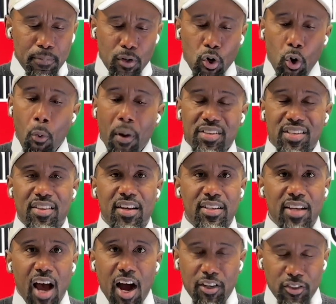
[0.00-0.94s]
going to the
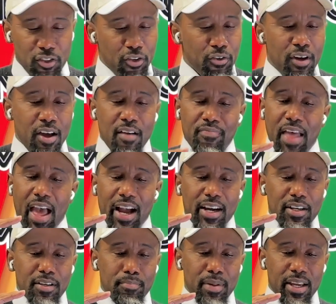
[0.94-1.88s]
doctor. That
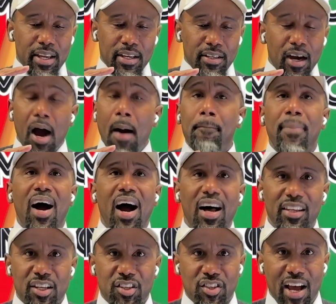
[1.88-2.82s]
could mean
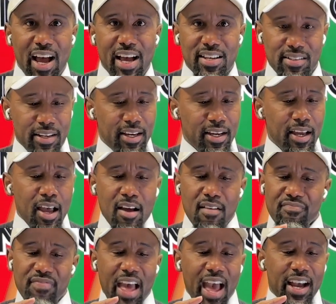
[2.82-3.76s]
apologizing.
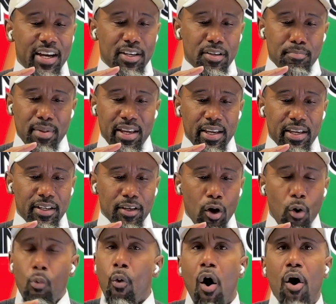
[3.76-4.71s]
That could mean
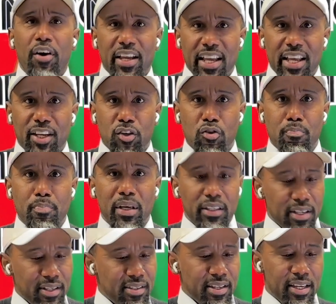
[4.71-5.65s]
walking in
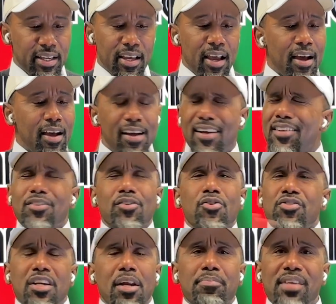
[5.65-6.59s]
humility. Do
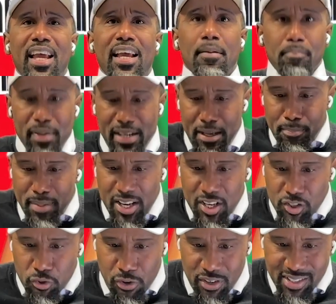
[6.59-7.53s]
you see what I'm saying? But it
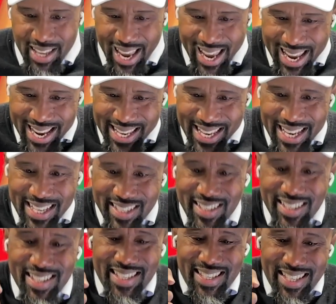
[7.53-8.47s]
means you're taking
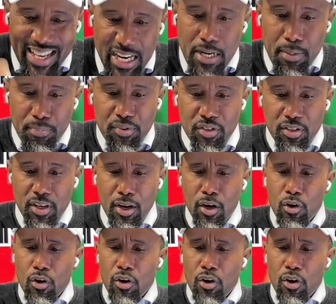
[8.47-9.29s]
steps